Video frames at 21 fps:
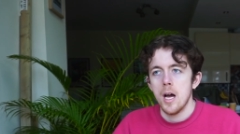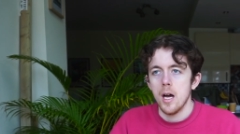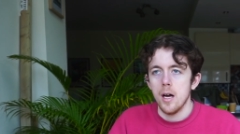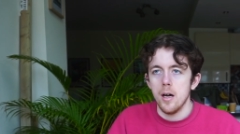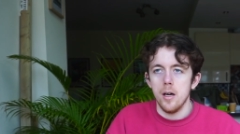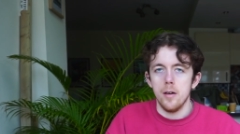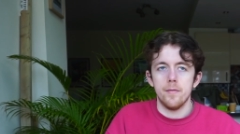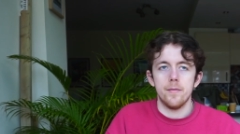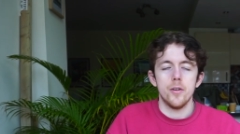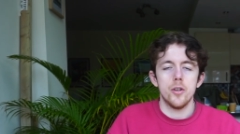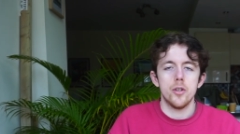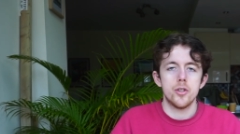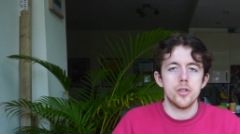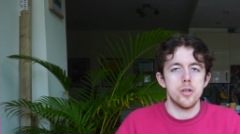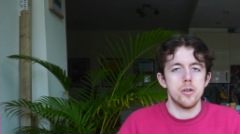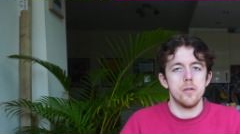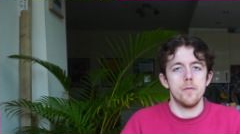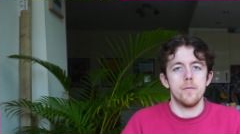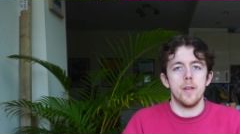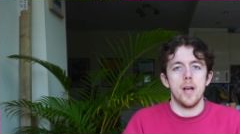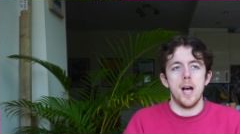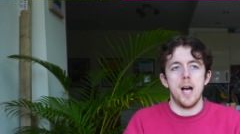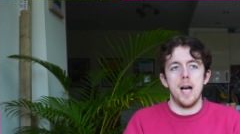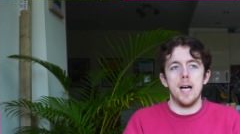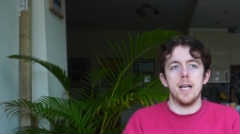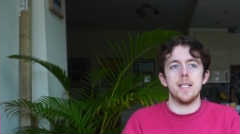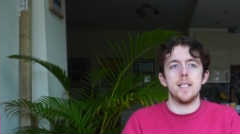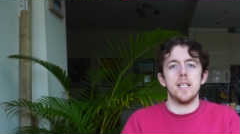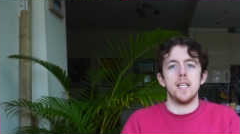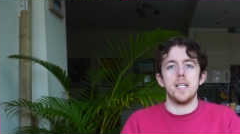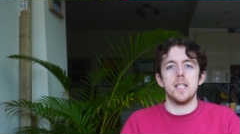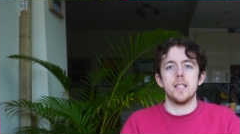Uh, first year of that, I
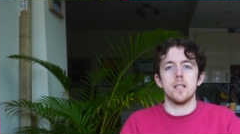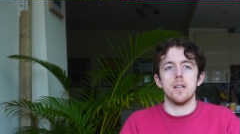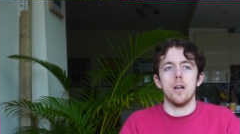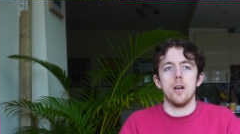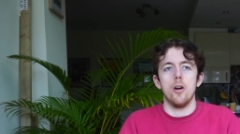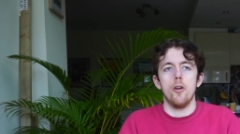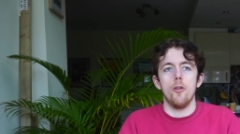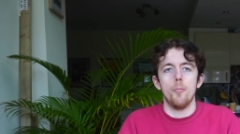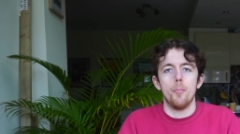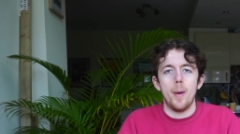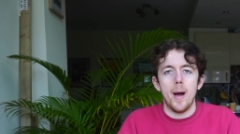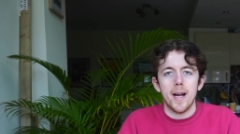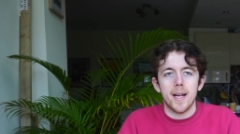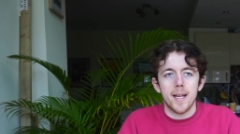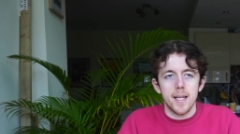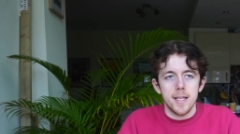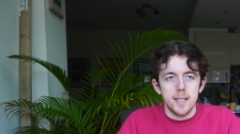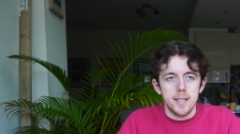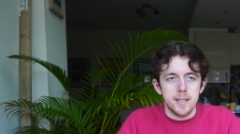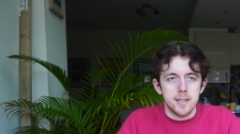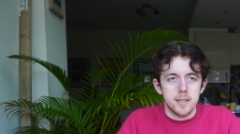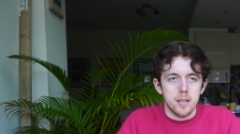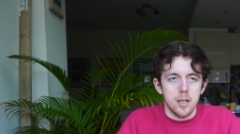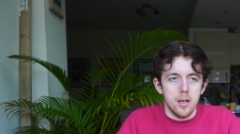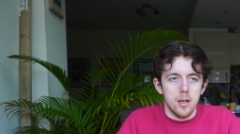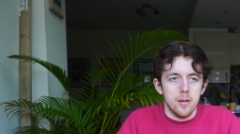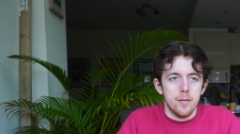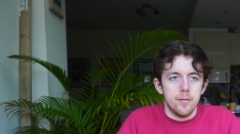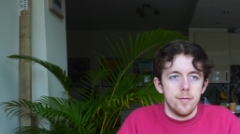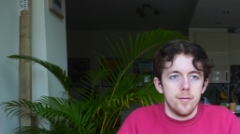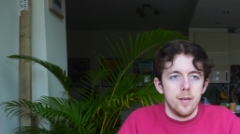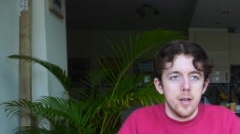did a lot of back-endy
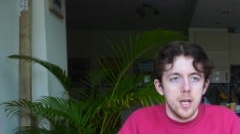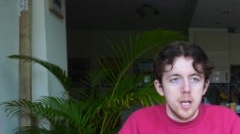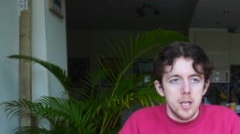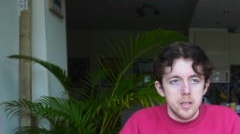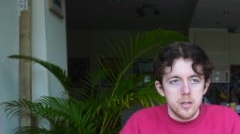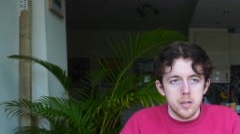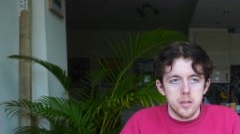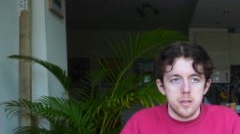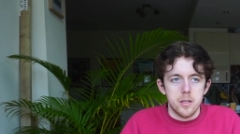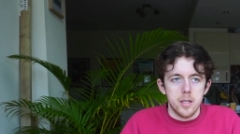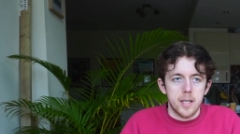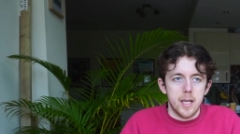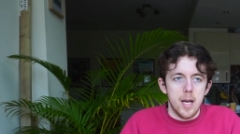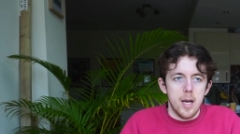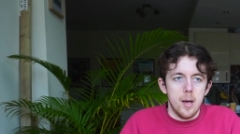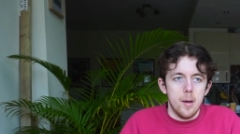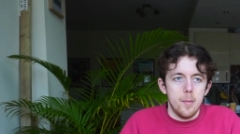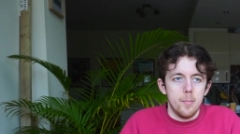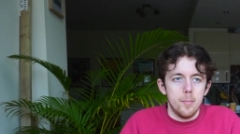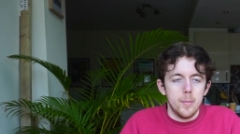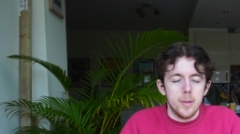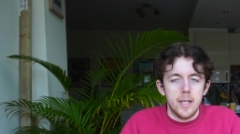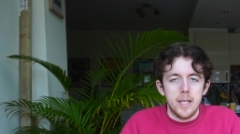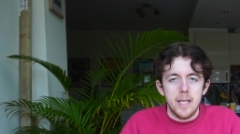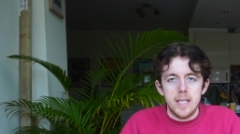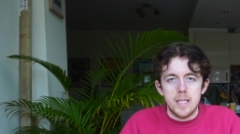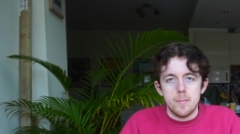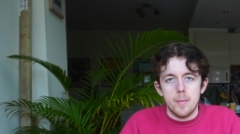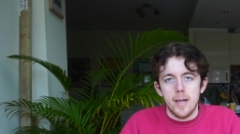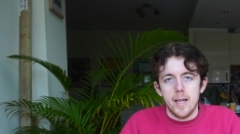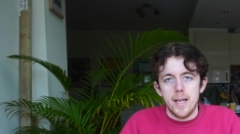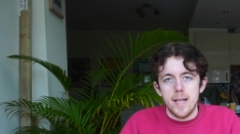stuff just to get ease
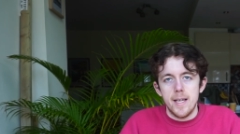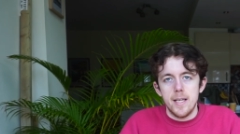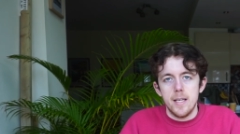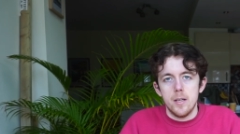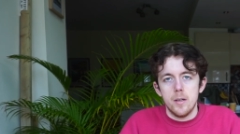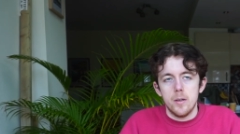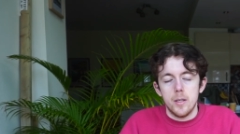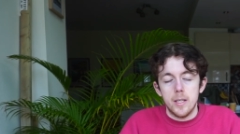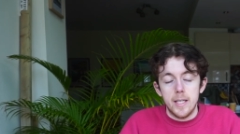my in,